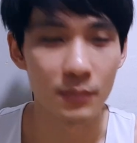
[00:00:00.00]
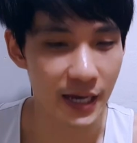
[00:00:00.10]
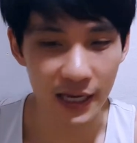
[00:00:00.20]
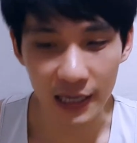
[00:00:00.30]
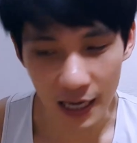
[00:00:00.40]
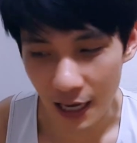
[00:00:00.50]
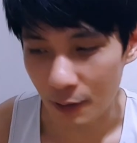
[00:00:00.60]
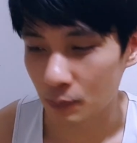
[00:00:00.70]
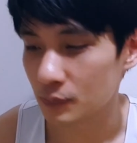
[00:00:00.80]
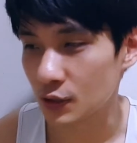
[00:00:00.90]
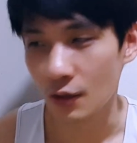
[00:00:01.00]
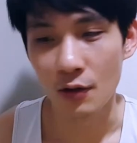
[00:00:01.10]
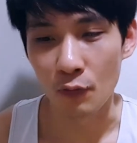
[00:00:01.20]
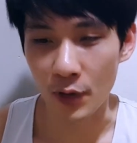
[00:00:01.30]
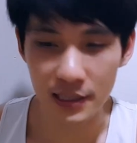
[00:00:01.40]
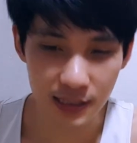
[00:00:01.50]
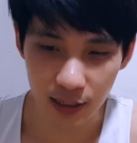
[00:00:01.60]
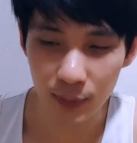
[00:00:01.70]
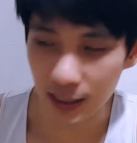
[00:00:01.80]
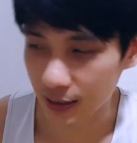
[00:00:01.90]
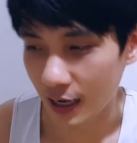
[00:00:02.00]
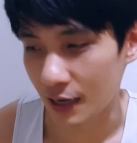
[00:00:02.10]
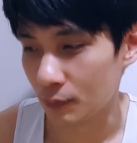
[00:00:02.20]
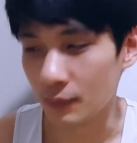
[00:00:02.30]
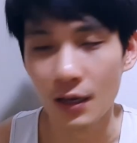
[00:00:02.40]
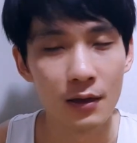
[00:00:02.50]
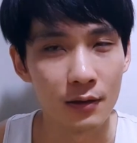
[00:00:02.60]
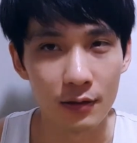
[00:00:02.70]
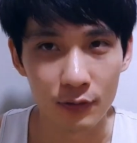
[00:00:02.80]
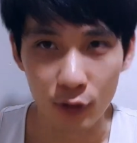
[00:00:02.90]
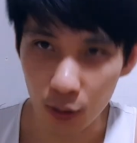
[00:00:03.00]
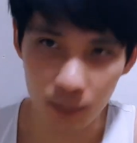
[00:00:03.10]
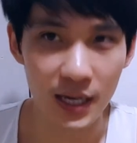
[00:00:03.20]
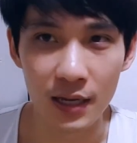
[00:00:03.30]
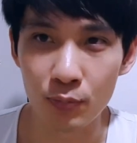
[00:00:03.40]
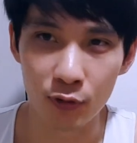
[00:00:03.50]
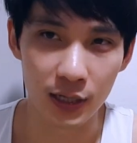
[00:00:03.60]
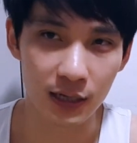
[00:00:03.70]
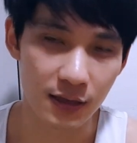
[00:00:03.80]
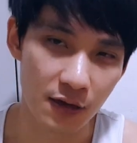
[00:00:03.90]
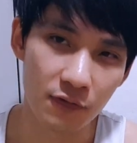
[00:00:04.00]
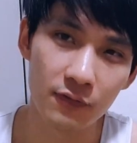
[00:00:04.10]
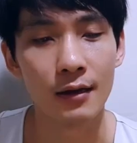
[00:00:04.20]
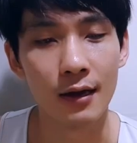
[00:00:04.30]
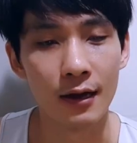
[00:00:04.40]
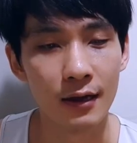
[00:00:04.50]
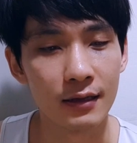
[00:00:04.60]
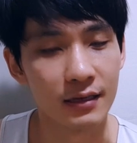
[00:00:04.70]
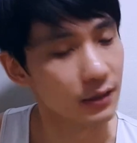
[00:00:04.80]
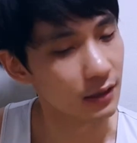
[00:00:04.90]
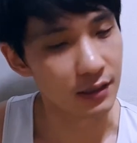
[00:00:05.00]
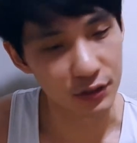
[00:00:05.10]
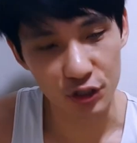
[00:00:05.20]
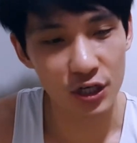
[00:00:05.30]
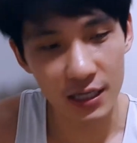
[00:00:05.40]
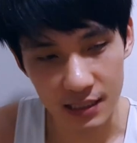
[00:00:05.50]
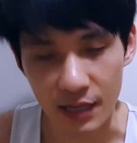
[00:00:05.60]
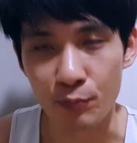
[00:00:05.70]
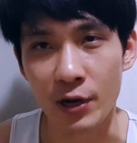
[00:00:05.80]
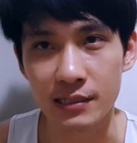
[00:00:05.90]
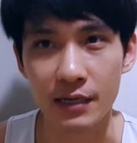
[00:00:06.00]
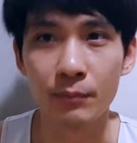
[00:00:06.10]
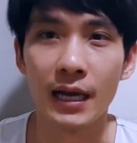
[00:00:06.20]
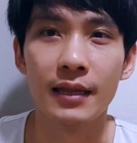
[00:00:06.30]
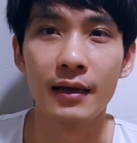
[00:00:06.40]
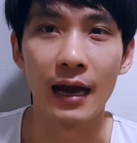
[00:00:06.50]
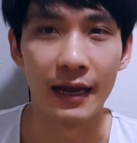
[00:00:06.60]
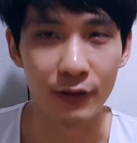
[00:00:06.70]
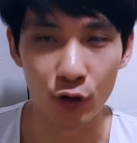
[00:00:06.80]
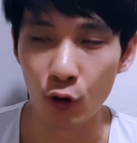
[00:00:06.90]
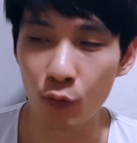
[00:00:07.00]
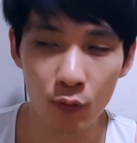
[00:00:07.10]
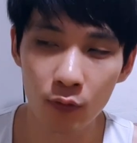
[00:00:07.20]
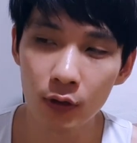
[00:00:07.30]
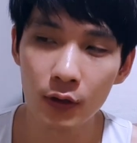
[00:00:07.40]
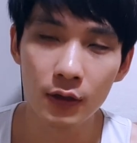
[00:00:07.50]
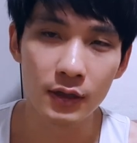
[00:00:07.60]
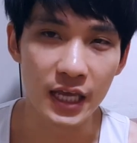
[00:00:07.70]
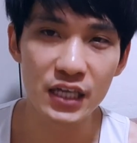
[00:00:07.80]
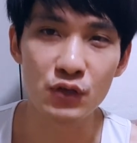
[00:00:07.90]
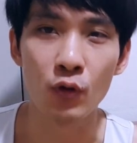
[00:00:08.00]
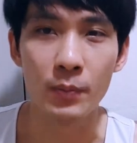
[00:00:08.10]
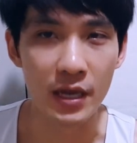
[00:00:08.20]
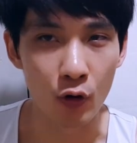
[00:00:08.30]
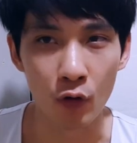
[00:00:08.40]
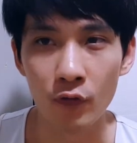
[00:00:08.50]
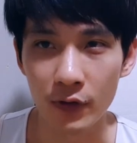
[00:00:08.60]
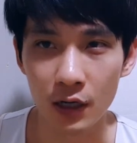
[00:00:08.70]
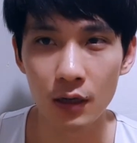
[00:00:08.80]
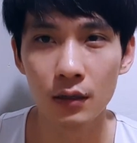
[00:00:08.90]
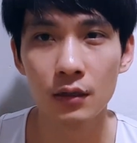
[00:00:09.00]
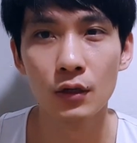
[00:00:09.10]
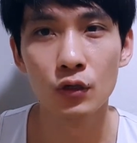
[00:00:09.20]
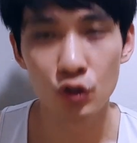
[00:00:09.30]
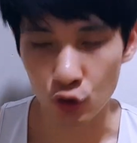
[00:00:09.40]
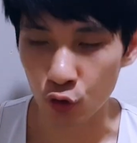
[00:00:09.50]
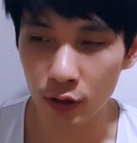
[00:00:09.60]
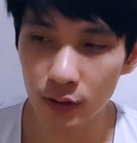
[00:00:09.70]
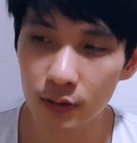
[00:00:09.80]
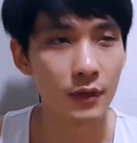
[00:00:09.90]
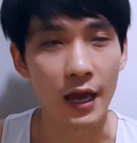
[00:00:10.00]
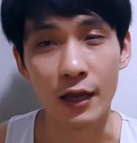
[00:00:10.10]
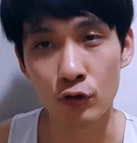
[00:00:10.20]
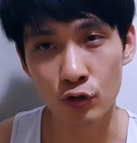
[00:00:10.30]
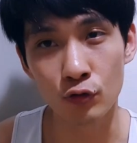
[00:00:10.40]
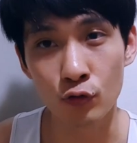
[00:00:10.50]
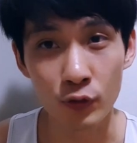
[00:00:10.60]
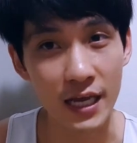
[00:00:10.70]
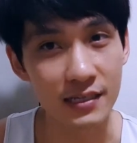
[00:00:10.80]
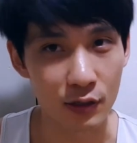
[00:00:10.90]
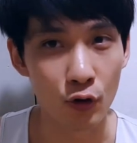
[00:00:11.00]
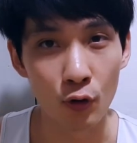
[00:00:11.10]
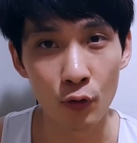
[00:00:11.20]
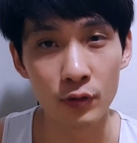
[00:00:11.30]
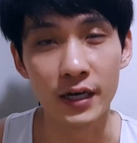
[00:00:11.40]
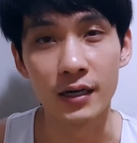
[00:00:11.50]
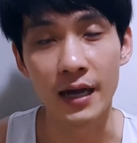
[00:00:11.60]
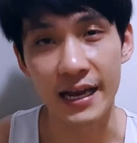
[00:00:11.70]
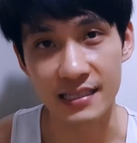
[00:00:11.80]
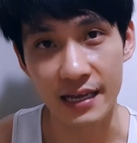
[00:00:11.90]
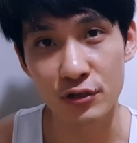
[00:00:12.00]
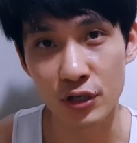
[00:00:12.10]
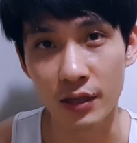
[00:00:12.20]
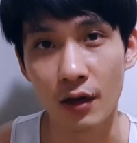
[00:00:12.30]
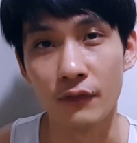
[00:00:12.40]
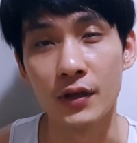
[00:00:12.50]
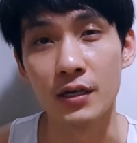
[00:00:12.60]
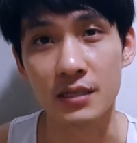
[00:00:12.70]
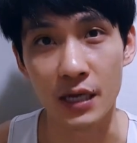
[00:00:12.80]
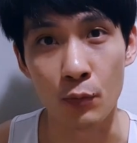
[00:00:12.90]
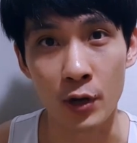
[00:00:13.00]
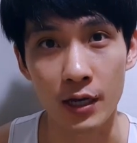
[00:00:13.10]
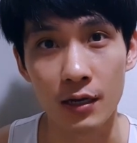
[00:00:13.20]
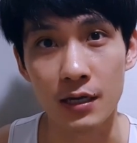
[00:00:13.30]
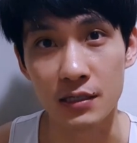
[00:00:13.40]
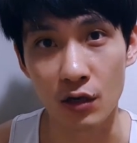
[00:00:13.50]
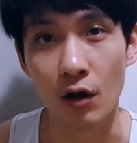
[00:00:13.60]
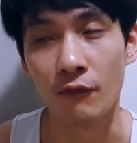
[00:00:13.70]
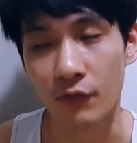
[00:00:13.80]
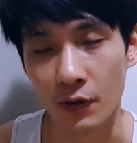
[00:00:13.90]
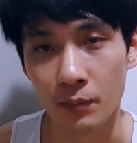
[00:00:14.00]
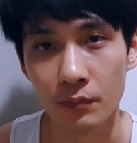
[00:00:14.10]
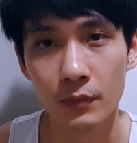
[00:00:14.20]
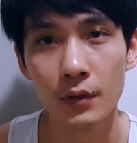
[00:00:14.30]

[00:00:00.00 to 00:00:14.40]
playing games, wasting my time, not being productive. It's just depressing, but I know this will be over soon. And also, 2 days ago, the extension of the circuit breaker is confirmed.